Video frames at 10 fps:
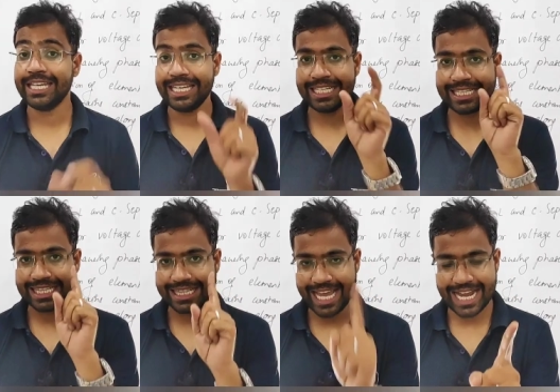In
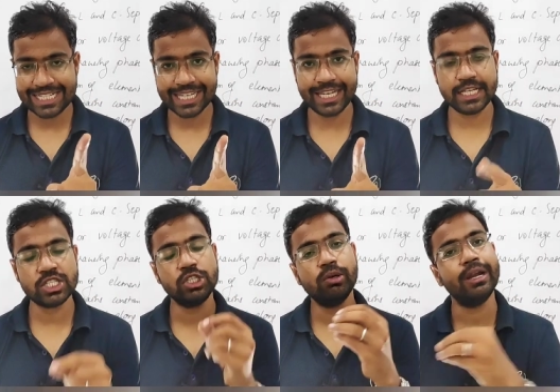that case,
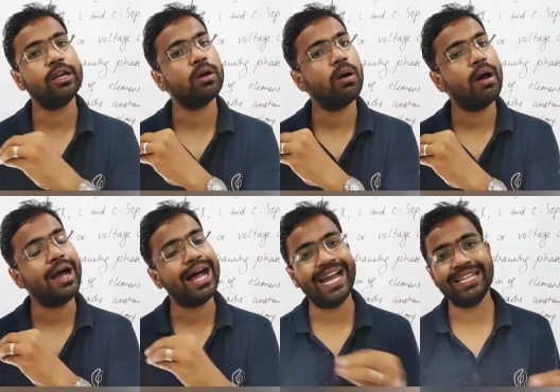you can draw
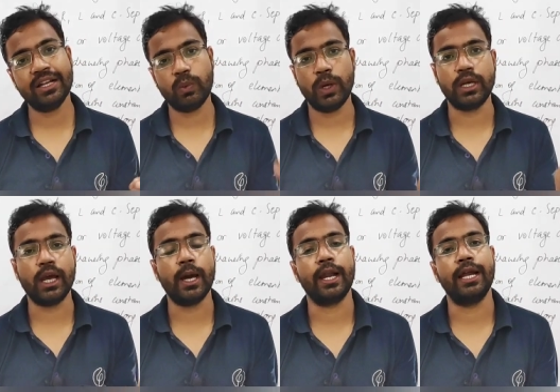either one,
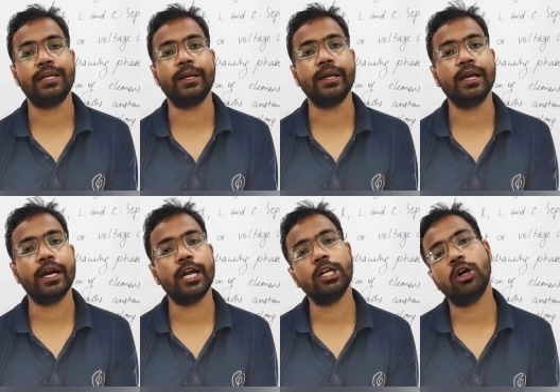alternating
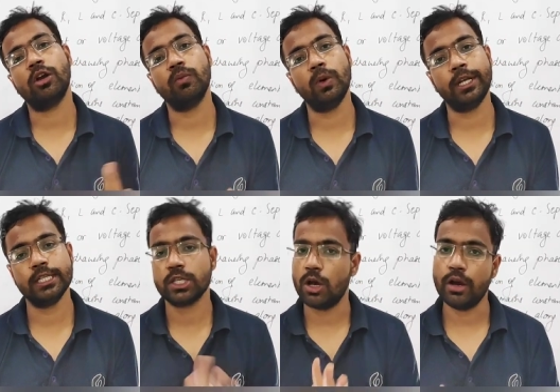current or
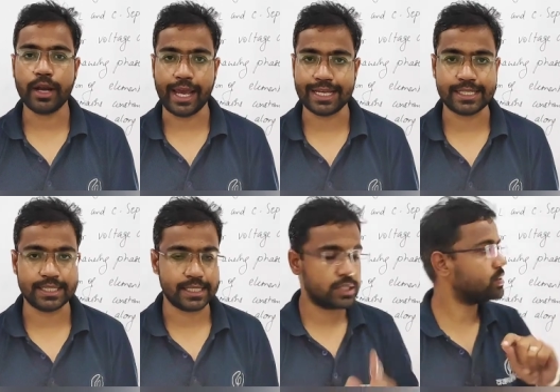voltage on
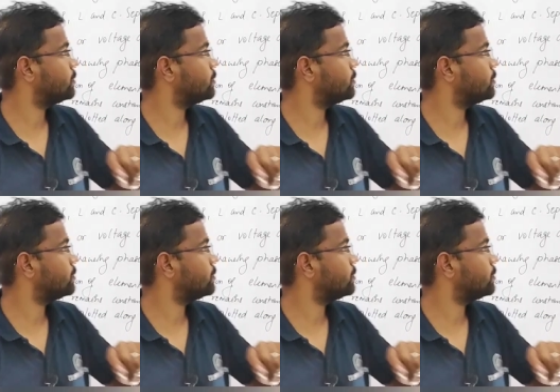x-axis.